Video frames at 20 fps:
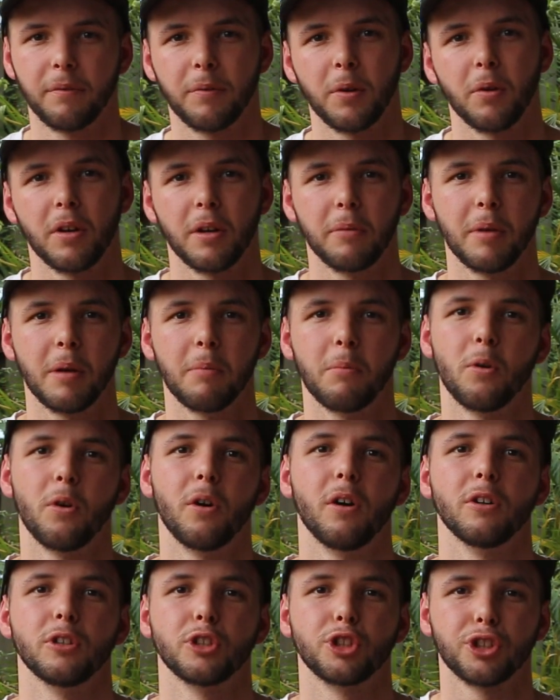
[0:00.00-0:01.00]
If you want a bit
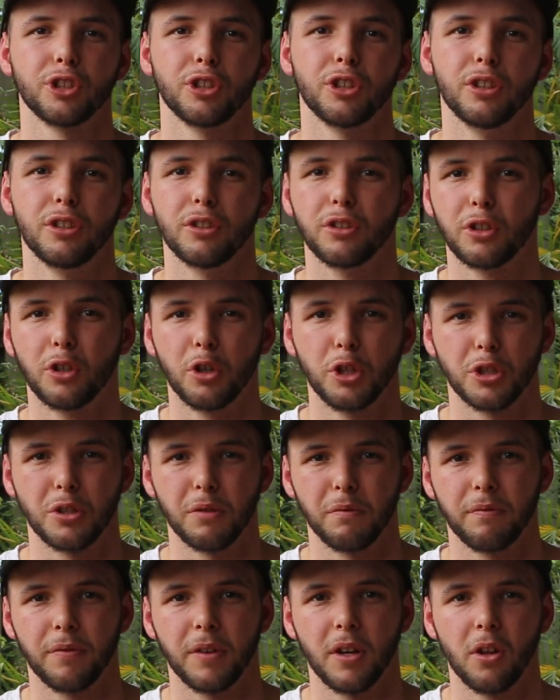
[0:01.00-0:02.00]
more shoe
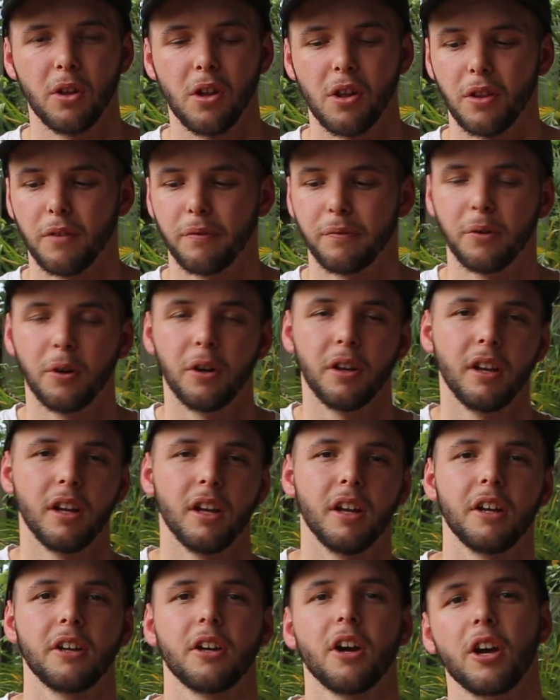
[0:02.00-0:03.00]
cushion feel on the foot,
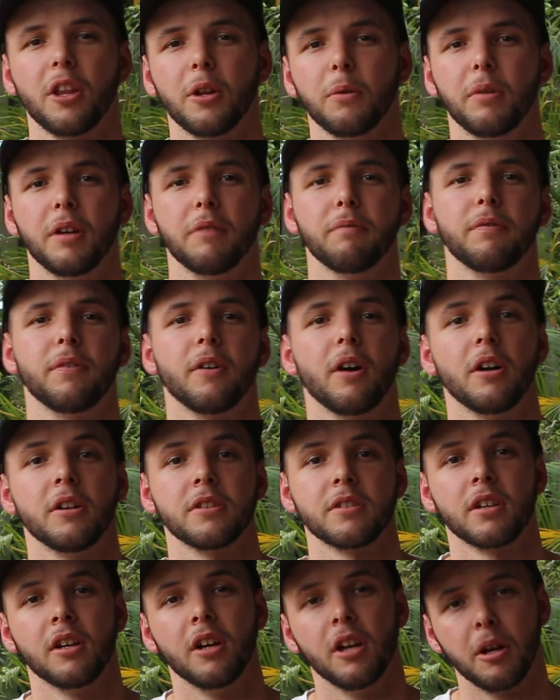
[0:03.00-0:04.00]
go the Winflos.